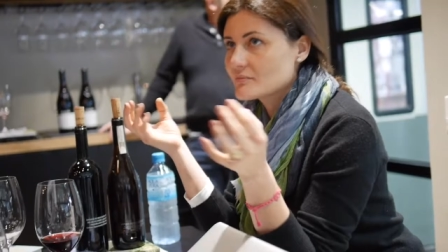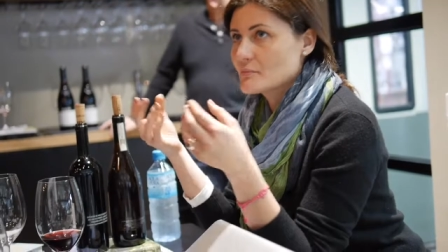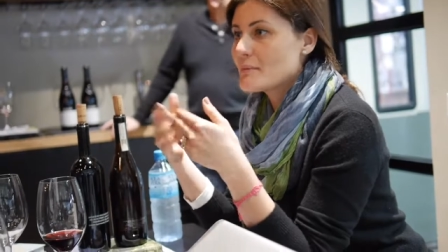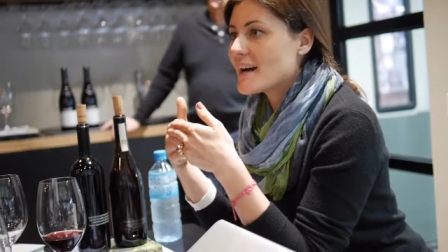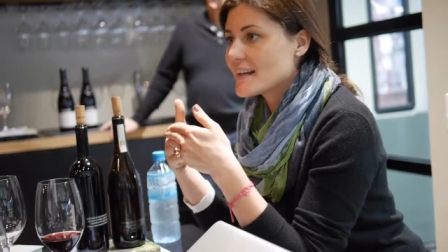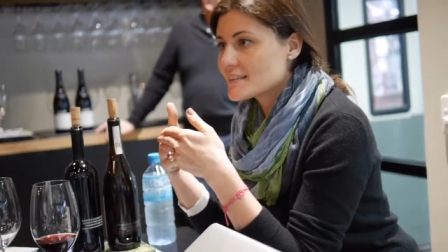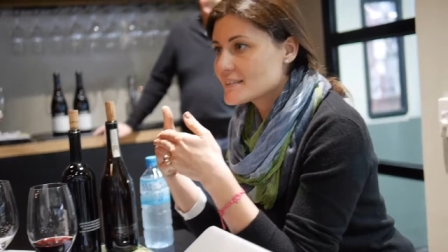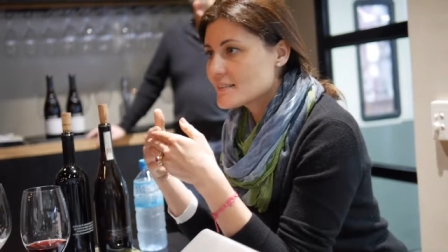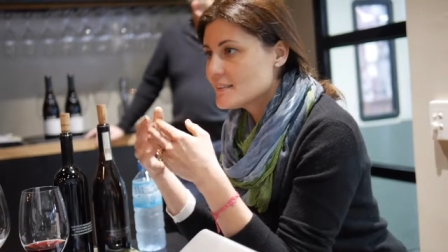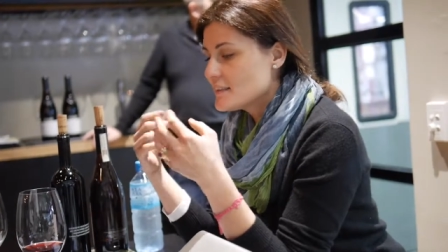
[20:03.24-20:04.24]

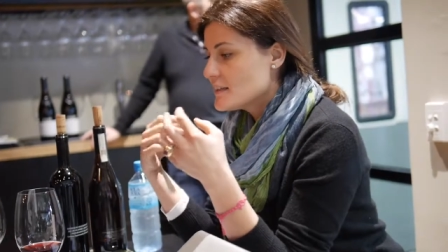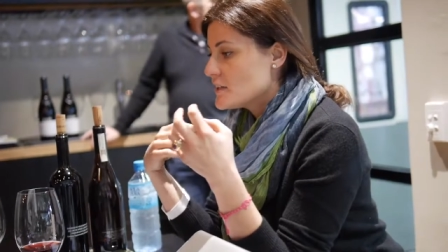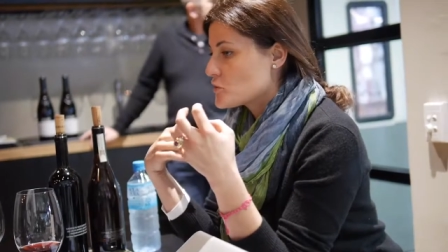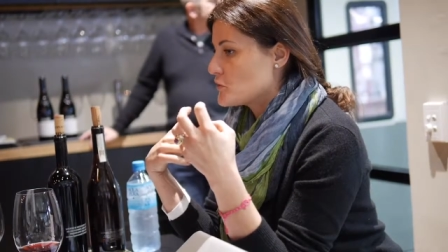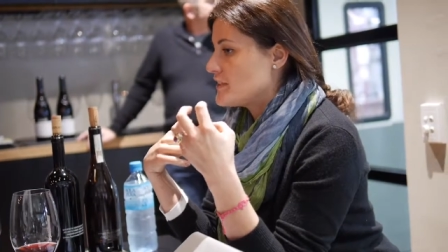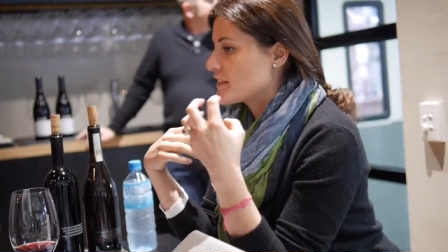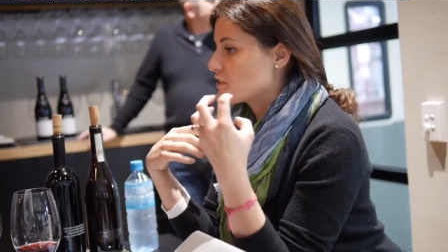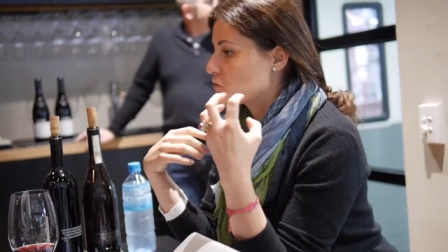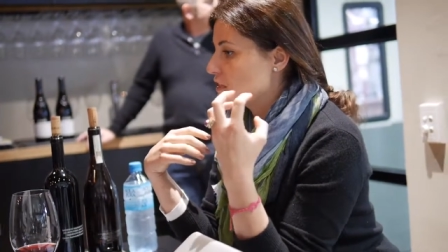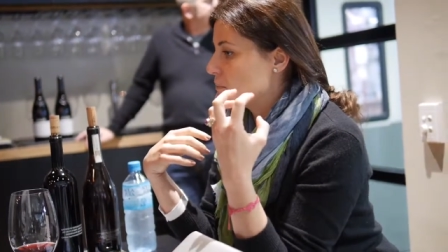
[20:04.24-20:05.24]
balanced, eh, so the
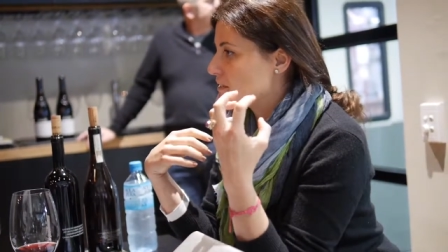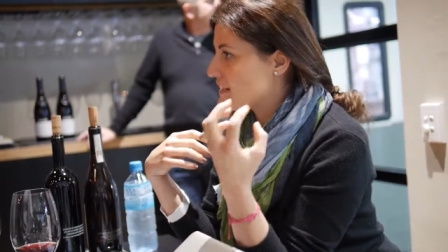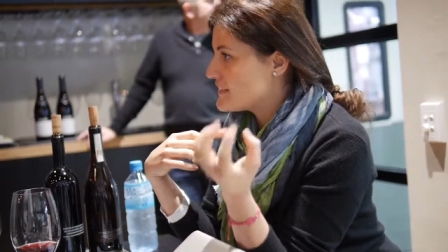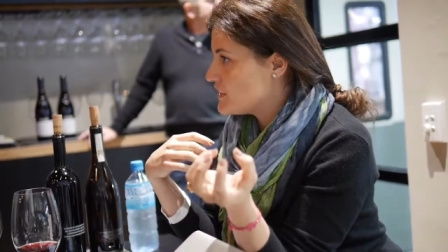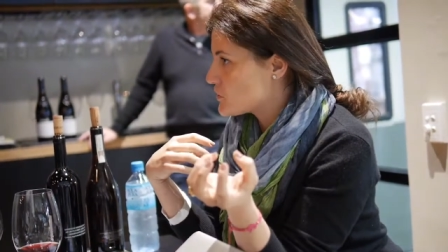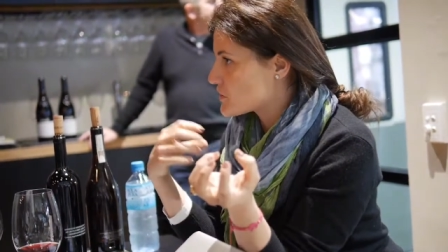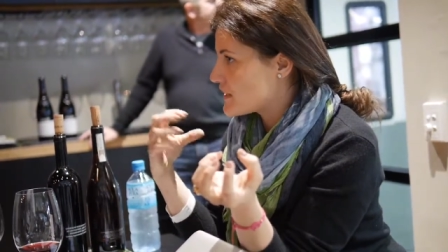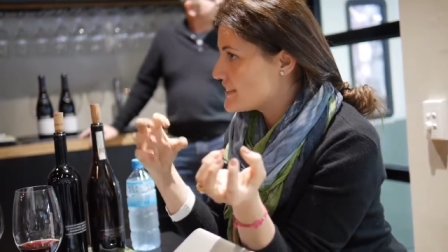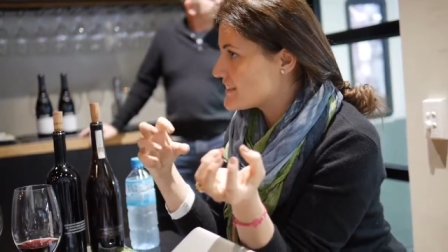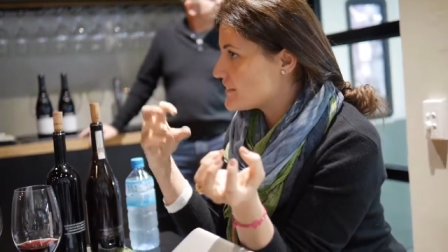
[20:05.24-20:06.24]
extreme
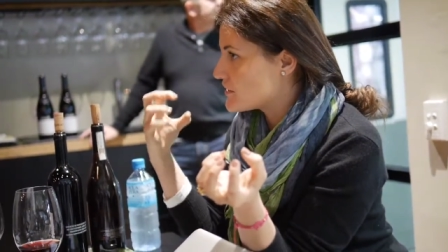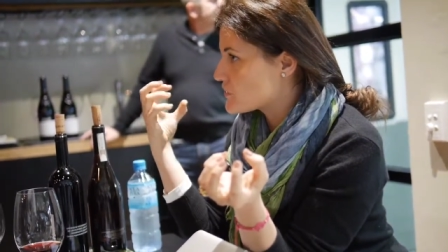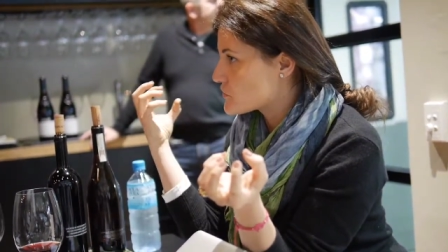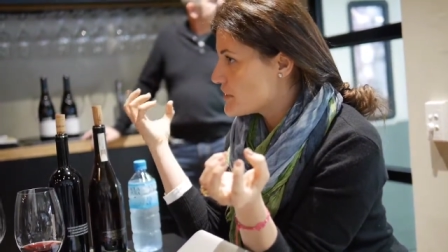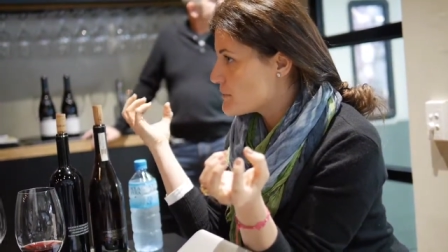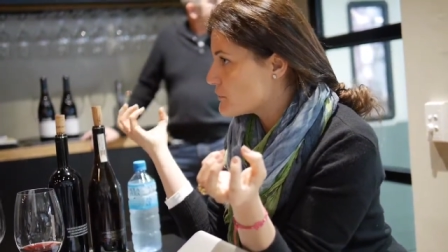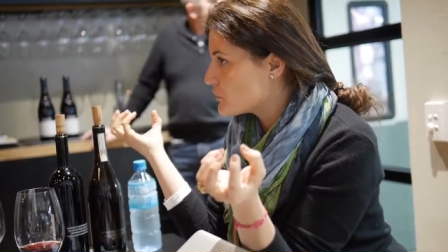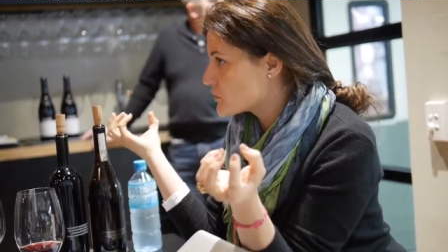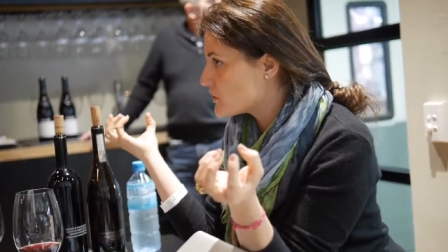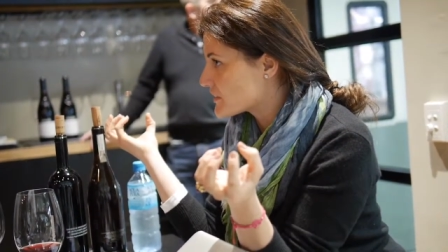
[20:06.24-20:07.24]
traditionalist and the extreme
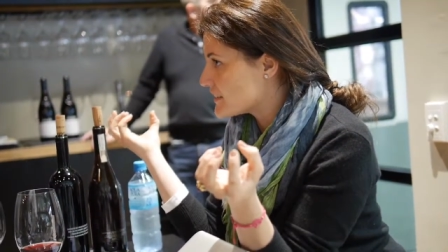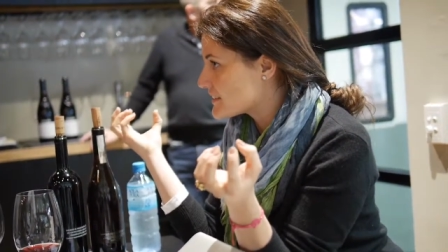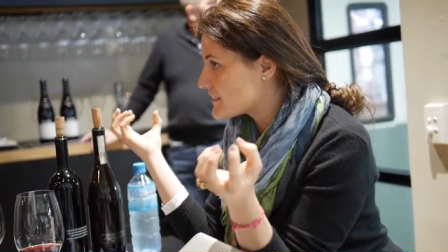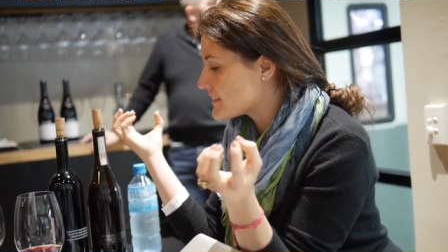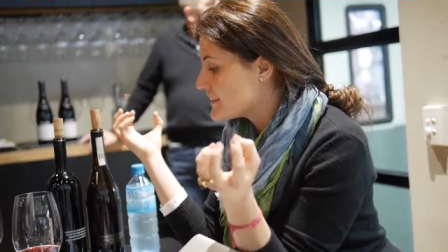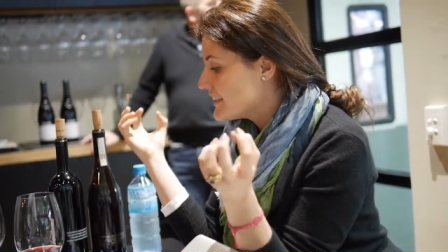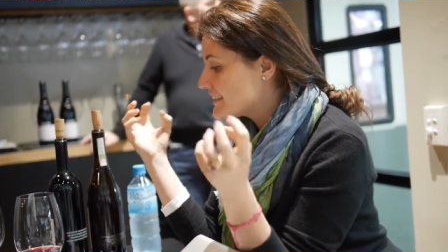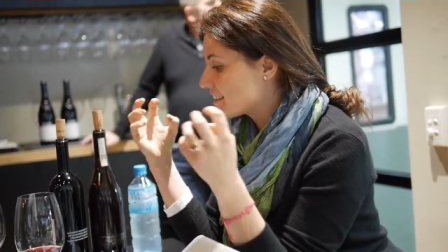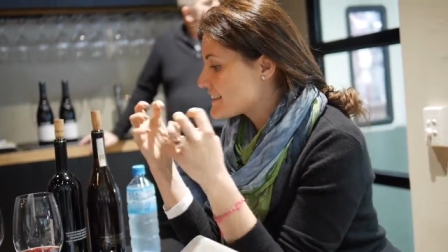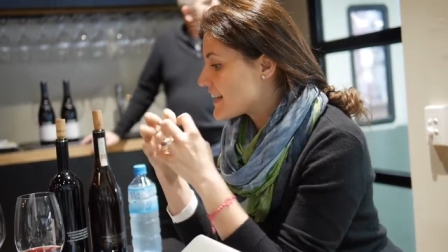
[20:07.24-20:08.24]
modernist uh,
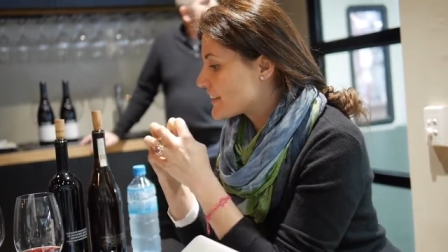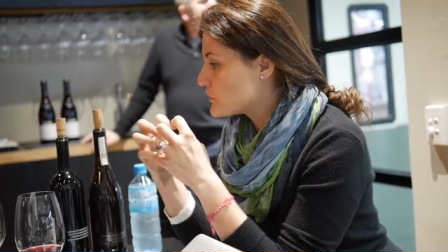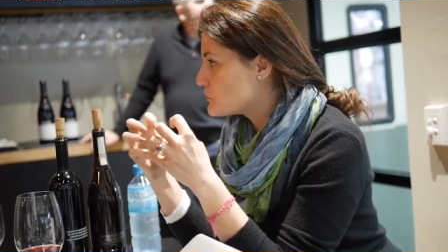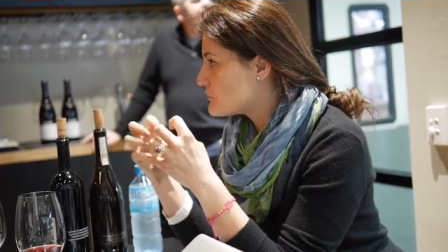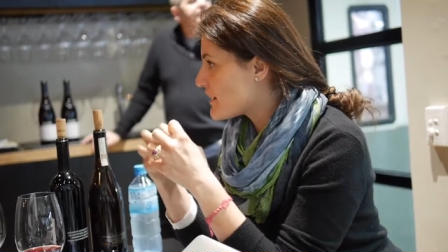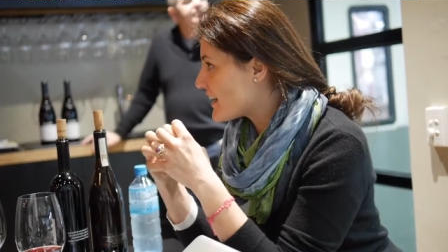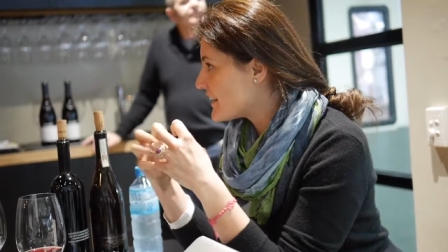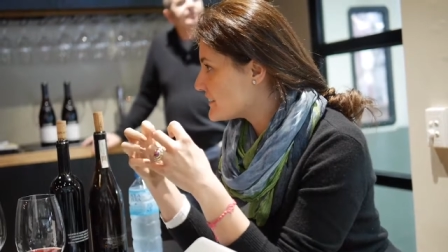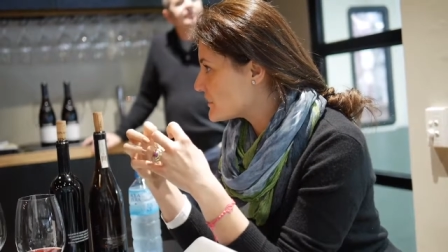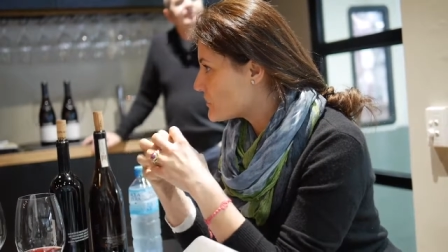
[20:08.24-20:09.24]
that started to
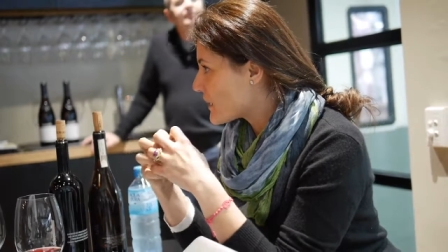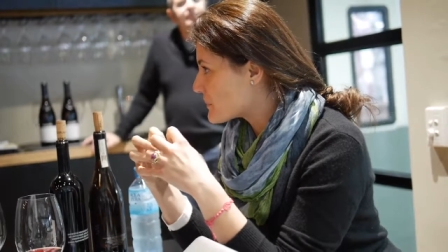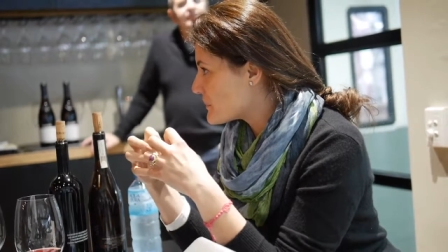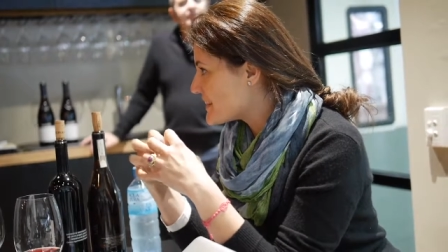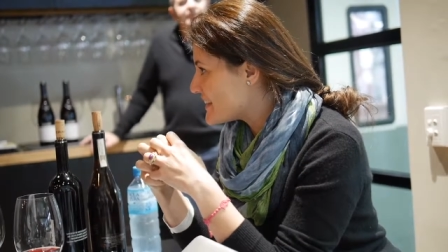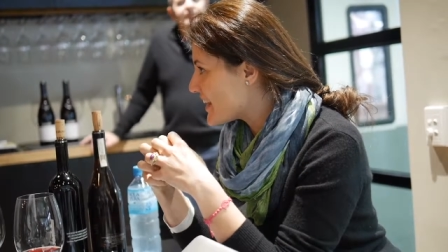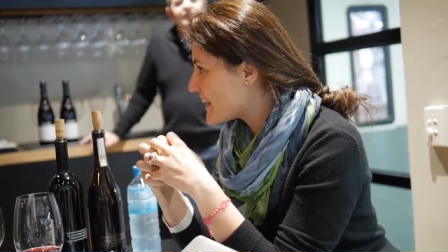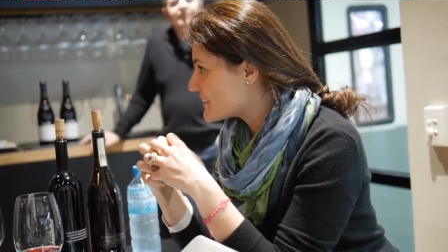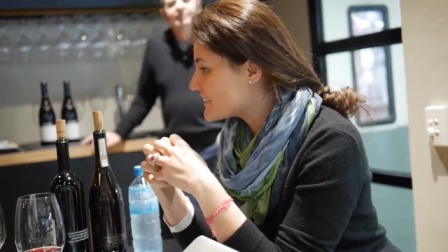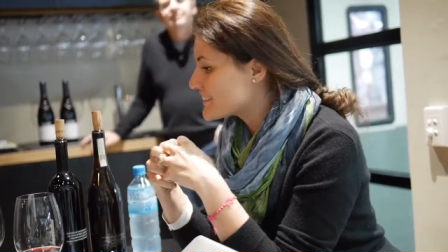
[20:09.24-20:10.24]
fight one with the
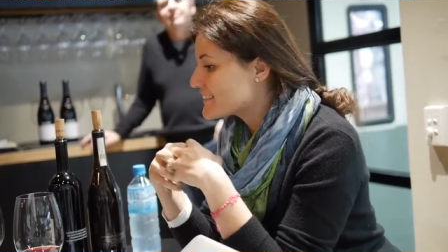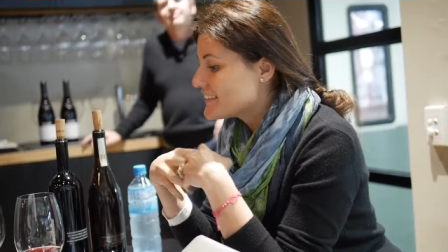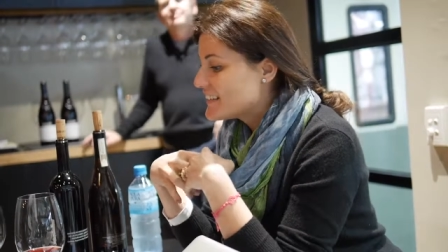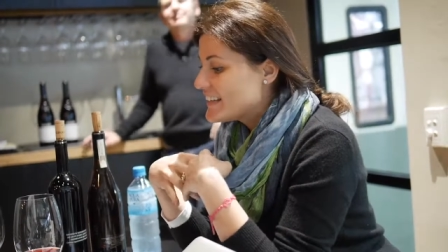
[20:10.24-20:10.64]
other,